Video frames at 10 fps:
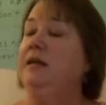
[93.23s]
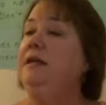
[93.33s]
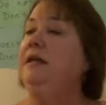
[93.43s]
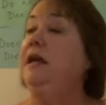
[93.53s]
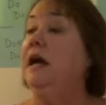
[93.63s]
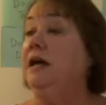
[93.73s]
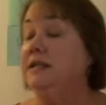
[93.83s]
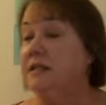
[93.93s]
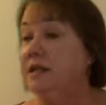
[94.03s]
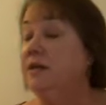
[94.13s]

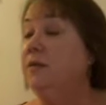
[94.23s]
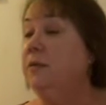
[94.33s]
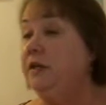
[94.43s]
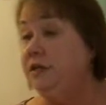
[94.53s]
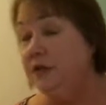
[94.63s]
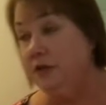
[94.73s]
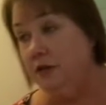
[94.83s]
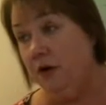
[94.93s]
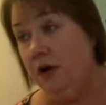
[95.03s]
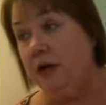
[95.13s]
Yes, we should
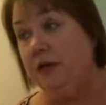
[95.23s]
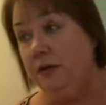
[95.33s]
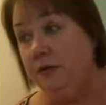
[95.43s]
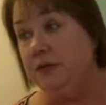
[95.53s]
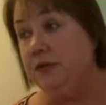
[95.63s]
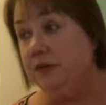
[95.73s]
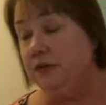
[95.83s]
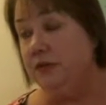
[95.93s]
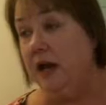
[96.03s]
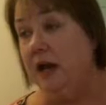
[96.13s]
not use
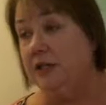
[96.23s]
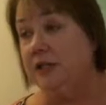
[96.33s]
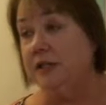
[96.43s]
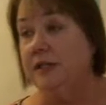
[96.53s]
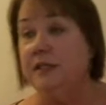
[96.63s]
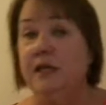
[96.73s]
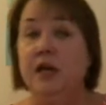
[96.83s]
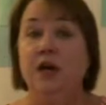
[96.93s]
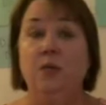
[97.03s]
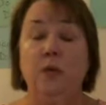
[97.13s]
contractions
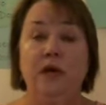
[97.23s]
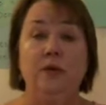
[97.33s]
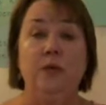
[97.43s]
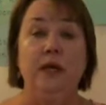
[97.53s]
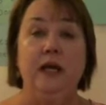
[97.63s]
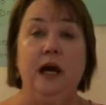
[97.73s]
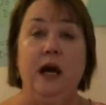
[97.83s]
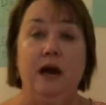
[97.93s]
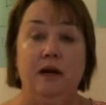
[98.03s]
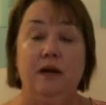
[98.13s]
when we
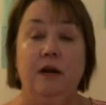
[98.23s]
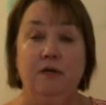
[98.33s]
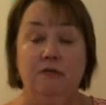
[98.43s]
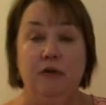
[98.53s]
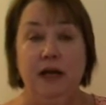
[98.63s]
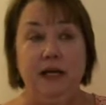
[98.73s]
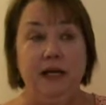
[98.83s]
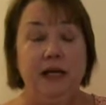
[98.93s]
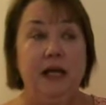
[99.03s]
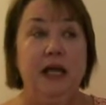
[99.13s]
are
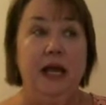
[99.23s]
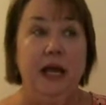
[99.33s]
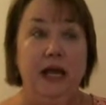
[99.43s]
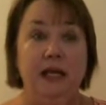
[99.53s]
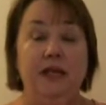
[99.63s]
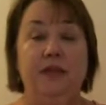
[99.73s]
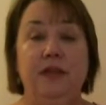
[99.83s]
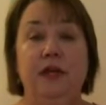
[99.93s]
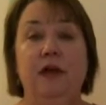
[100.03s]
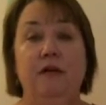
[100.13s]
writing
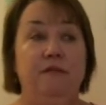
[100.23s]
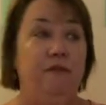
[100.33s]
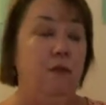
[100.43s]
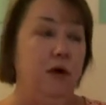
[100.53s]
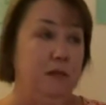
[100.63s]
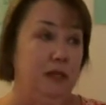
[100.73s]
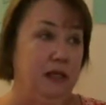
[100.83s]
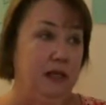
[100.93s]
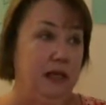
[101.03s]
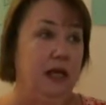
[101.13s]
anything
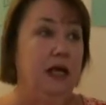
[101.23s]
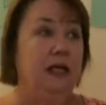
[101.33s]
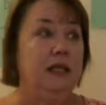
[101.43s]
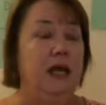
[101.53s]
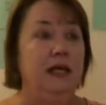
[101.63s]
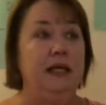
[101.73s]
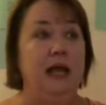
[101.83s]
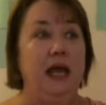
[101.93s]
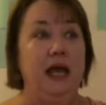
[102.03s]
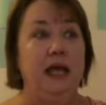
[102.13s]
formally, like
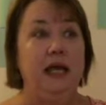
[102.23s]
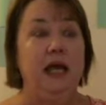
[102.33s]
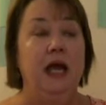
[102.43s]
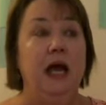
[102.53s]
a